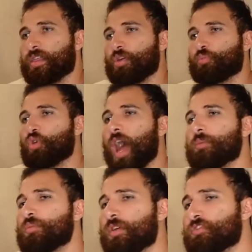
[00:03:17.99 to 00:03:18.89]
The
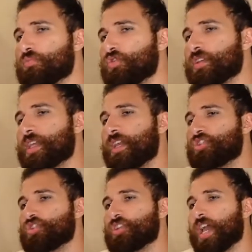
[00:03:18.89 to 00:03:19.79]
problem of
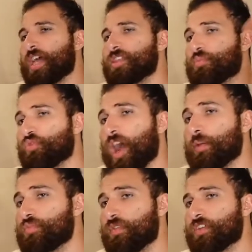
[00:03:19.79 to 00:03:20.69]
communication and the
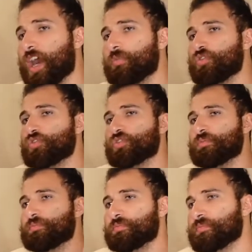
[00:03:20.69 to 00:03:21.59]
problem of
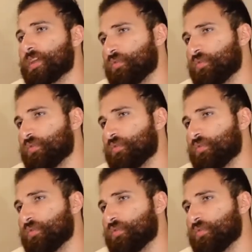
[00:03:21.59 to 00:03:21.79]
communism,